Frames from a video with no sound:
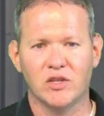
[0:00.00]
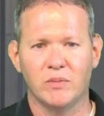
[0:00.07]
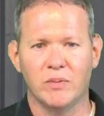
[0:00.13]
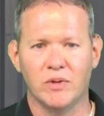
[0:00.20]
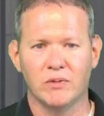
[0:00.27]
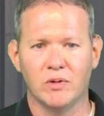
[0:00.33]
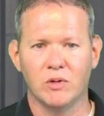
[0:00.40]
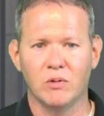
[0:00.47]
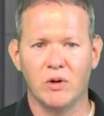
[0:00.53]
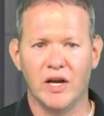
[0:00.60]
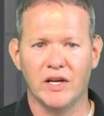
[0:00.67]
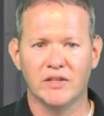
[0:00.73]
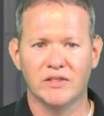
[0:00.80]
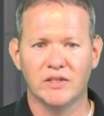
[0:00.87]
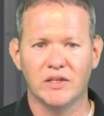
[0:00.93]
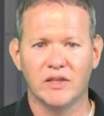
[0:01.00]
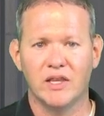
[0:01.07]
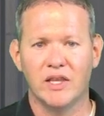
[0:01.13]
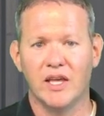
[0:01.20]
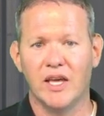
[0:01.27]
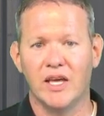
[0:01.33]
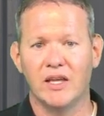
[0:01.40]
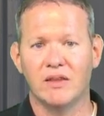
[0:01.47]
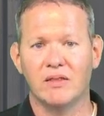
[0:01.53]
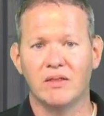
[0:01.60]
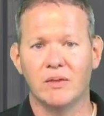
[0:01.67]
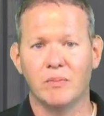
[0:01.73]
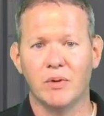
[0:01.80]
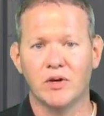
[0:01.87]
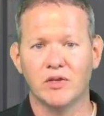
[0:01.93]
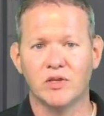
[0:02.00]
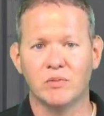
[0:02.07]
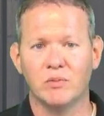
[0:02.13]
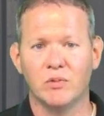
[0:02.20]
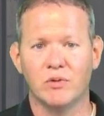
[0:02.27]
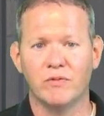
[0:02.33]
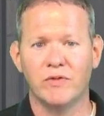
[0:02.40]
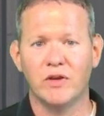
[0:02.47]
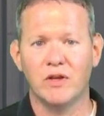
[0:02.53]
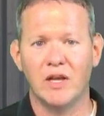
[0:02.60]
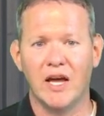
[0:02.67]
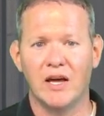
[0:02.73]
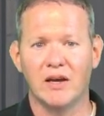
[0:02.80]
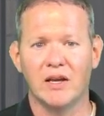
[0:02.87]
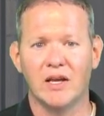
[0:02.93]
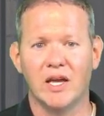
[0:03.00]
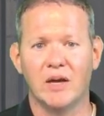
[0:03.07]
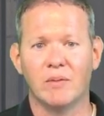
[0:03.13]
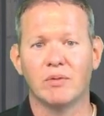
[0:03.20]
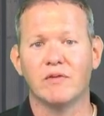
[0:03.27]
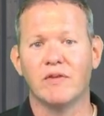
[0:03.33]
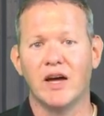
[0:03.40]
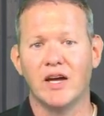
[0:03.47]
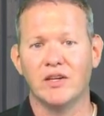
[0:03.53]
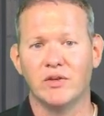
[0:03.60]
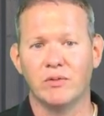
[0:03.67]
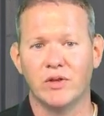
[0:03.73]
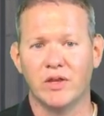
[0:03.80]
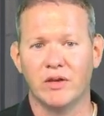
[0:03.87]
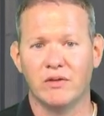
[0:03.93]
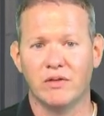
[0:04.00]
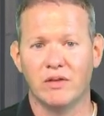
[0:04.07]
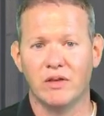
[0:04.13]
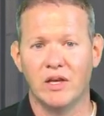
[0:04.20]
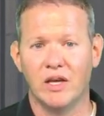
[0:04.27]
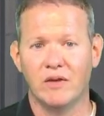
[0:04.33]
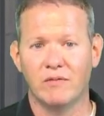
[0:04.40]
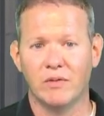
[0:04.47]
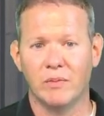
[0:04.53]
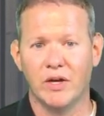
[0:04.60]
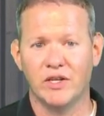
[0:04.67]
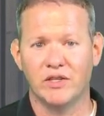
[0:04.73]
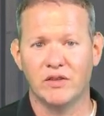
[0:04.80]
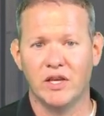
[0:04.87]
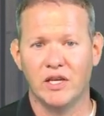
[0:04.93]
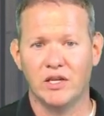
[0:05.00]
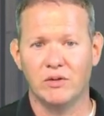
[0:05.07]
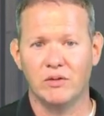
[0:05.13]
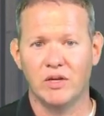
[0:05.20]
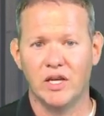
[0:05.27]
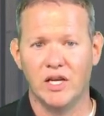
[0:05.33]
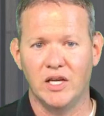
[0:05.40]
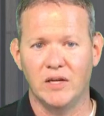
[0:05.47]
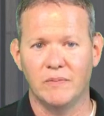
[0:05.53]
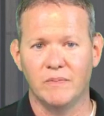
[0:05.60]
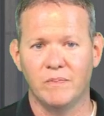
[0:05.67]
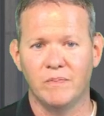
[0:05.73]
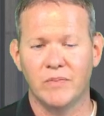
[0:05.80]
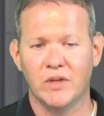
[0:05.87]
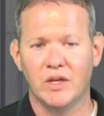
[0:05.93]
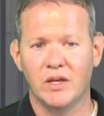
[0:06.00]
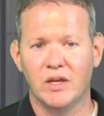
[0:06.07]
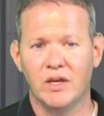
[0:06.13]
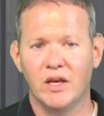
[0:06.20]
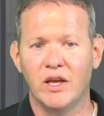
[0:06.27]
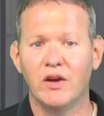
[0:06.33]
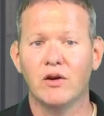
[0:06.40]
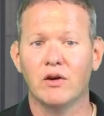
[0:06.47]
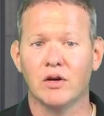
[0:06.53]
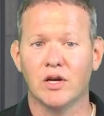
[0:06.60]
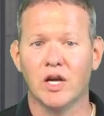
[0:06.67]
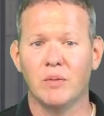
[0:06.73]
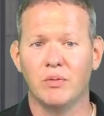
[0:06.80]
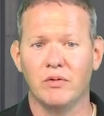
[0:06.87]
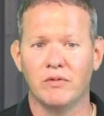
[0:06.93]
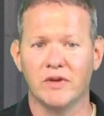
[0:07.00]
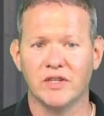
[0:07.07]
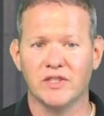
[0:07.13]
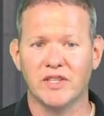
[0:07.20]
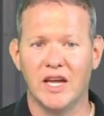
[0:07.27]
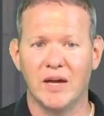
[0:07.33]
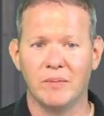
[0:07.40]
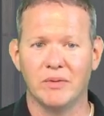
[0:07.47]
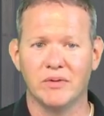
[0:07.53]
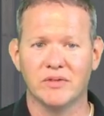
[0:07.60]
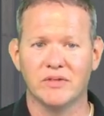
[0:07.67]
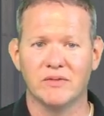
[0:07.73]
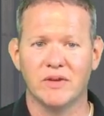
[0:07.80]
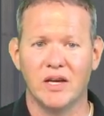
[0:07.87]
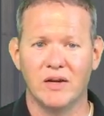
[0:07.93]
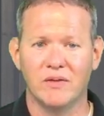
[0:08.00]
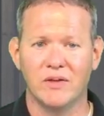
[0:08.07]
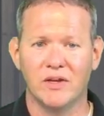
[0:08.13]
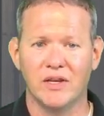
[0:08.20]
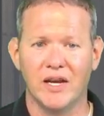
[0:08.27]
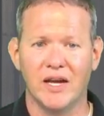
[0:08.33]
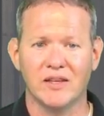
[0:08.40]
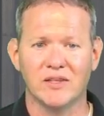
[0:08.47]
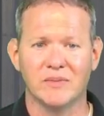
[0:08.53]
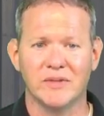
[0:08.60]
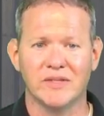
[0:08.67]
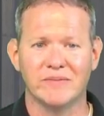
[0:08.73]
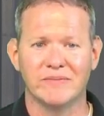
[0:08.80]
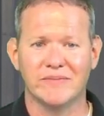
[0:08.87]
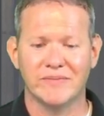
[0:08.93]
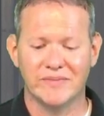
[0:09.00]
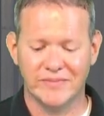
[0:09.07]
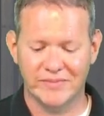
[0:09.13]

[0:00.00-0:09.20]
announcement request that the person will fill out and provide you with the information that you need. Here are a couple of examples. of the announcement.